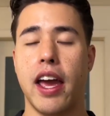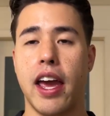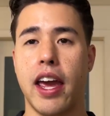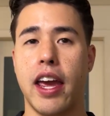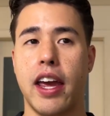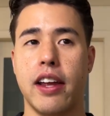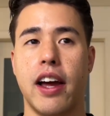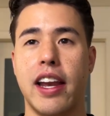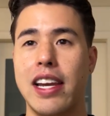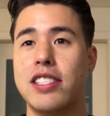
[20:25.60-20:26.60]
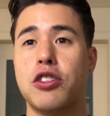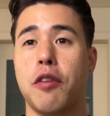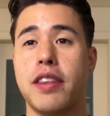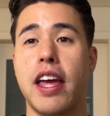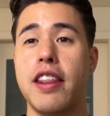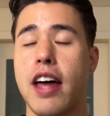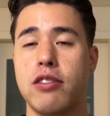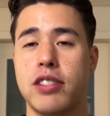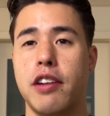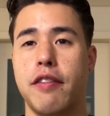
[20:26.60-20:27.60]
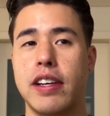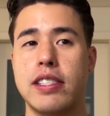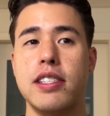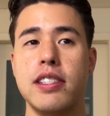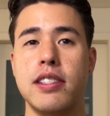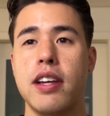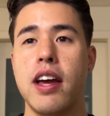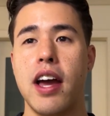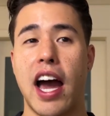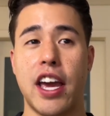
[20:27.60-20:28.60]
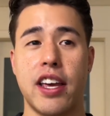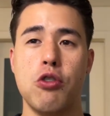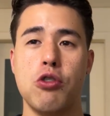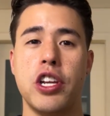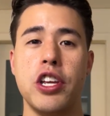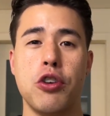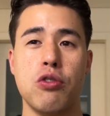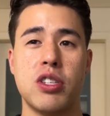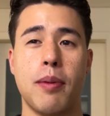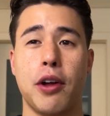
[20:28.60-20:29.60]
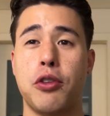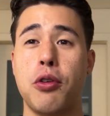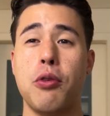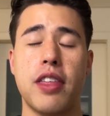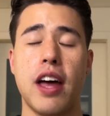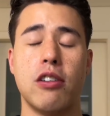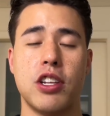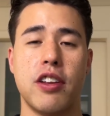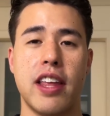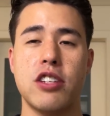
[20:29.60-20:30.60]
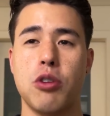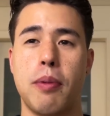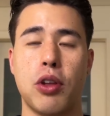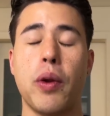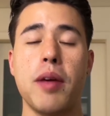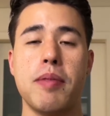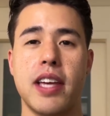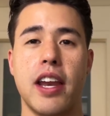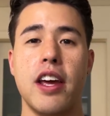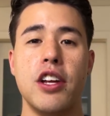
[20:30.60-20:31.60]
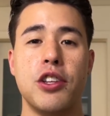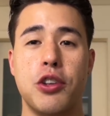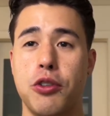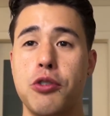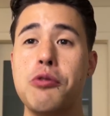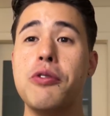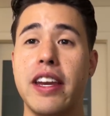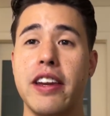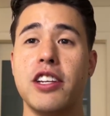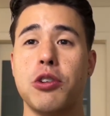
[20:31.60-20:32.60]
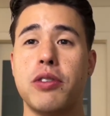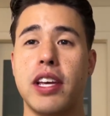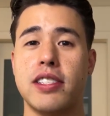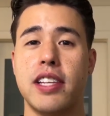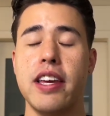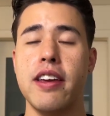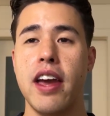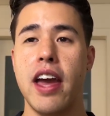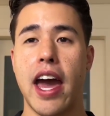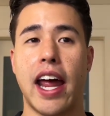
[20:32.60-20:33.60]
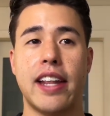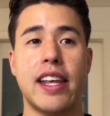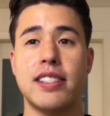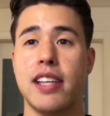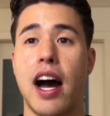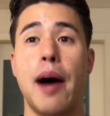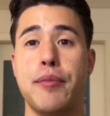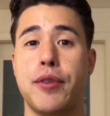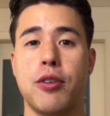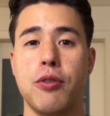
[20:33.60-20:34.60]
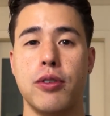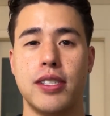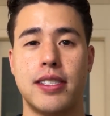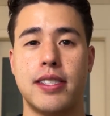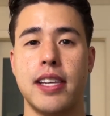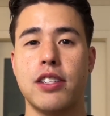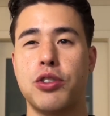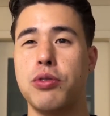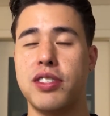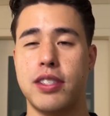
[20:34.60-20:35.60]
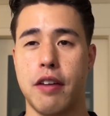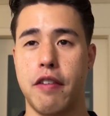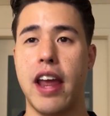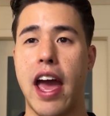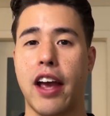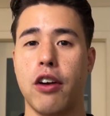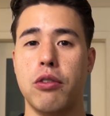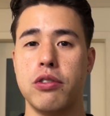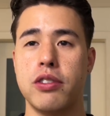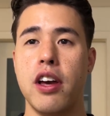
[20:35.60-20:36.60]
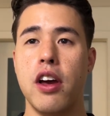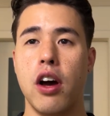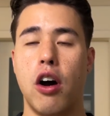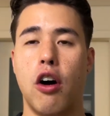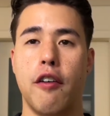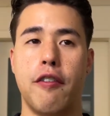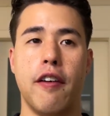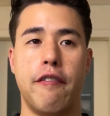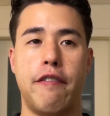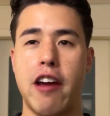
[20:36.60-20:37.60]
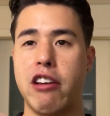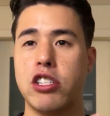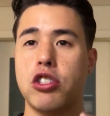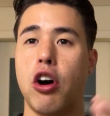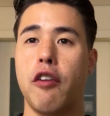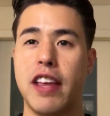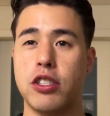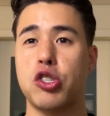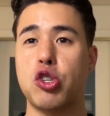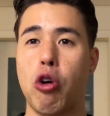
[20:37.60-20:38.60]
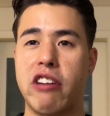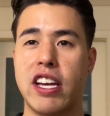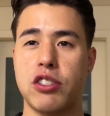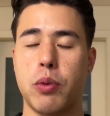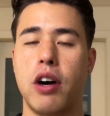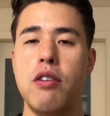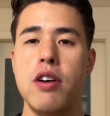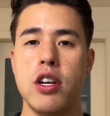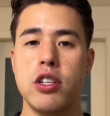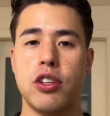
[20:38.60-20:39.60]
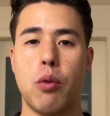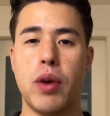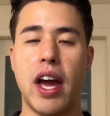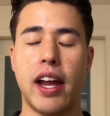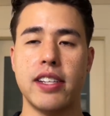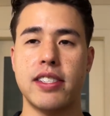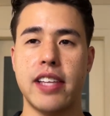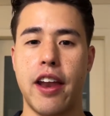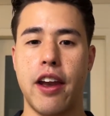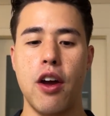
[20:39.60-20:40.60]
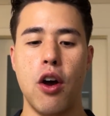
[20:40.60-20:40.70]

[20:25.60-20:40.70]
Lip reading: a list of 10,000 investors, I usually use about 2,000 of that, so about 20% to do initial testing. And I test up to 6 to 7 angles of variants of their story as well, so that we understand